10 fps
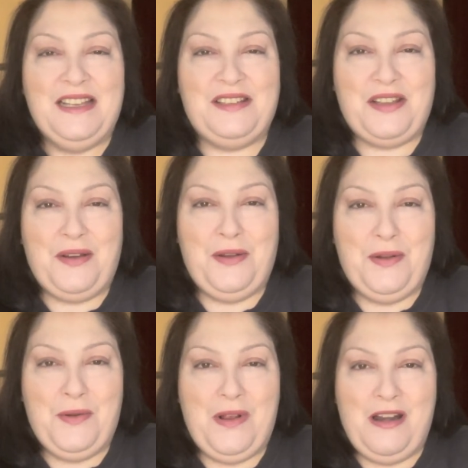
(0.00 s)

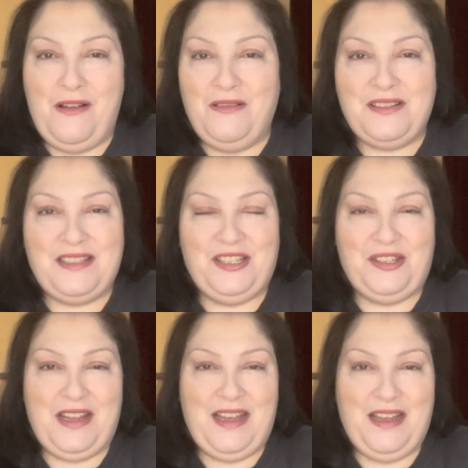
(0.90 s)
So lots to
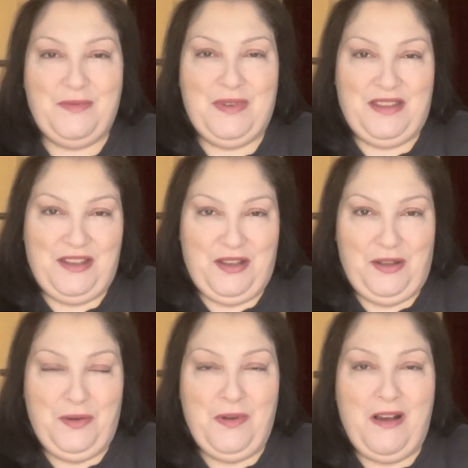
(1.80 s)
share with you.